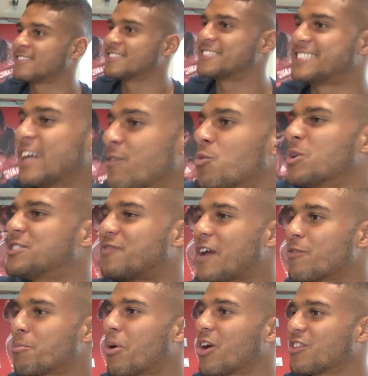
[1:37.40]
This is everyone's
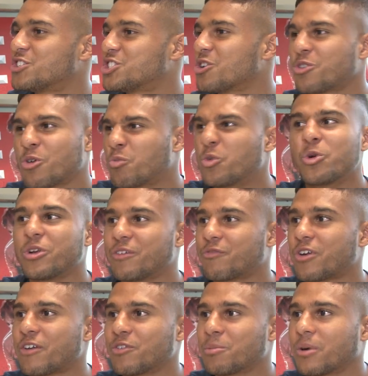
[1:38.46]
favorite part of the show. Don't ruin it
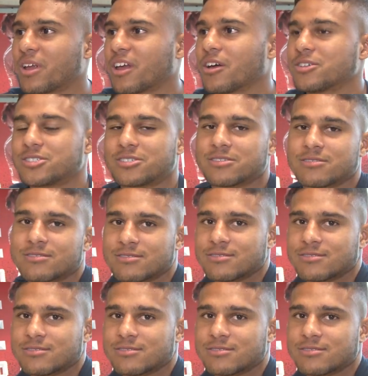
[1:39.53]
for everybody else.